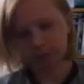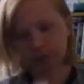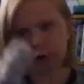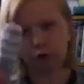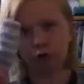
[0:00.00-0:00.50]

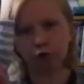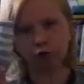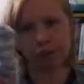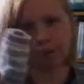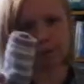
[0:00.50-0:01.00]
I've got
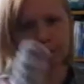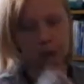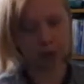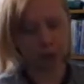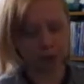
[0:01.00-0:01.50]
stripy
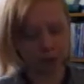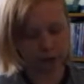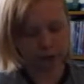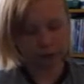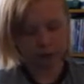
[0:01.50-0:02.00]

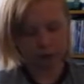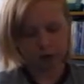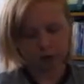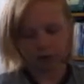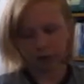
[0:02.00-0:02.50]
ones.
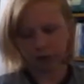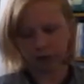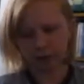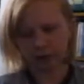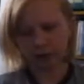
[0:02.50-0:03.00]

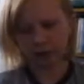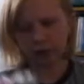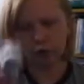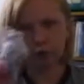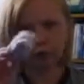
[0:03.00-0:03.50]
These
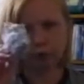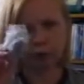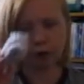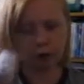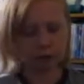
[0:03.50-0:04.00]
are dotty
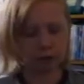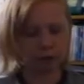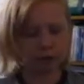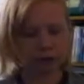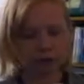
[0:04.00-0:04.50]
ones,